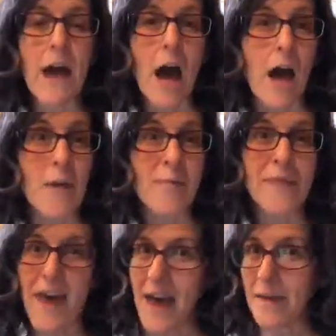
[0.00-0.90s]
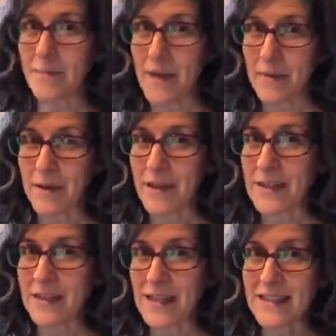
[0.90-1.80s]
that maybe
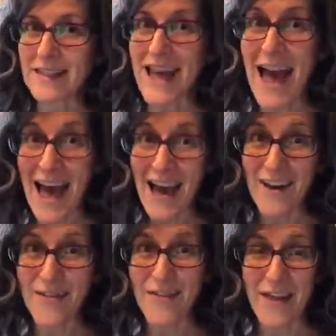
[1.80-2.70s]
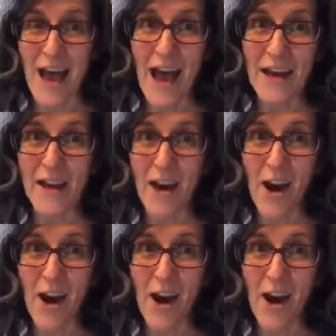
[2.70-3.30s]
doesn't have that